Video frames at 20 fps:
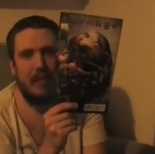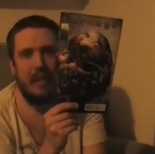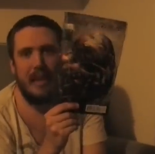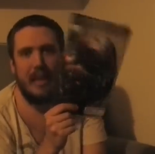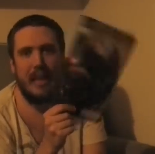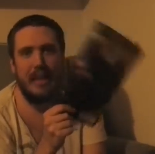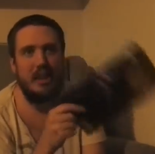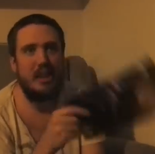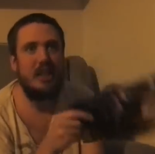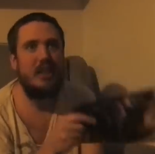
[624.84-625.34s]

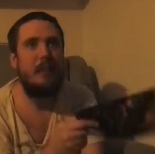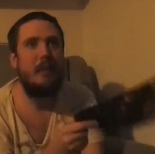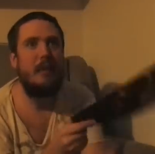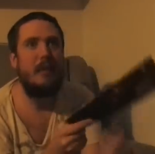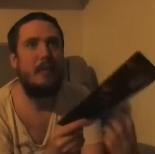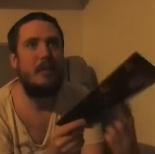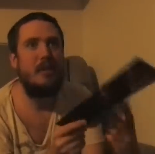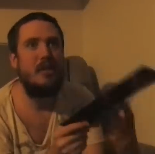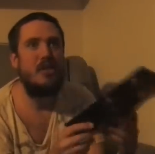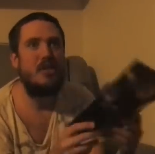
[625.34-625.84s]
Yeah, he just sent me
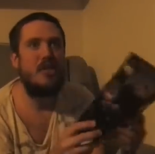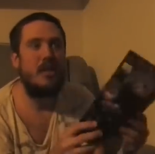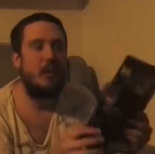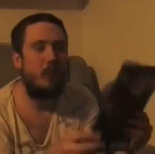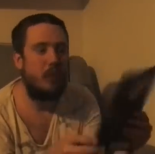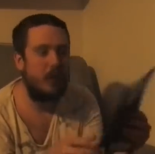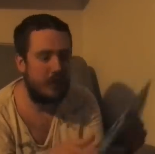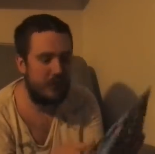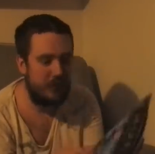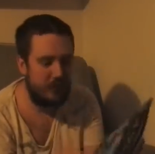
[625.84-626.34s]
an image saying,
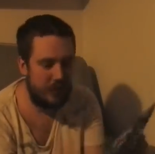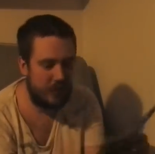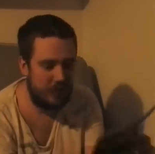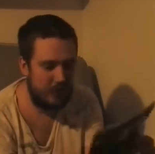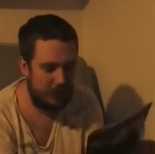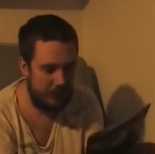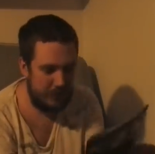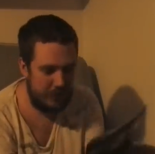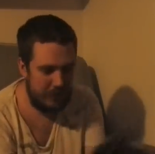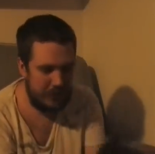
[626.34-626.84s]
what the
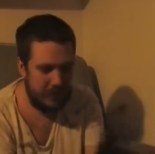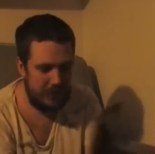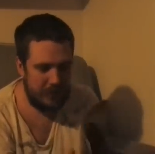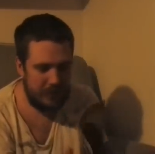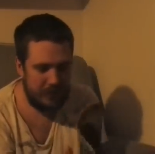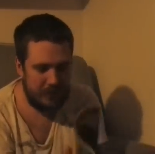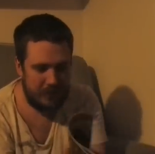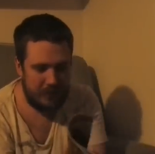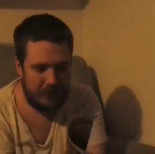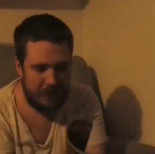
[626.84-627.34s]
fuck.
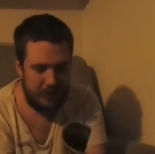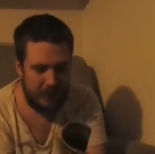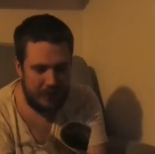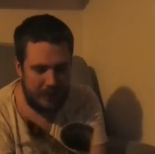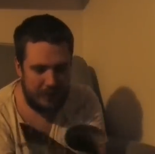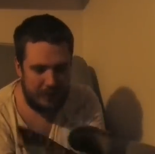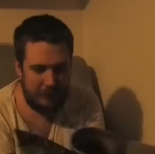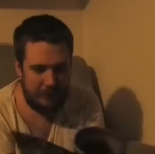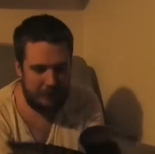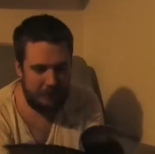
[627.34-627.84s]

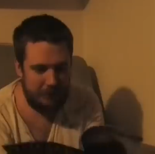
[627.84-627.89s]
Yeah.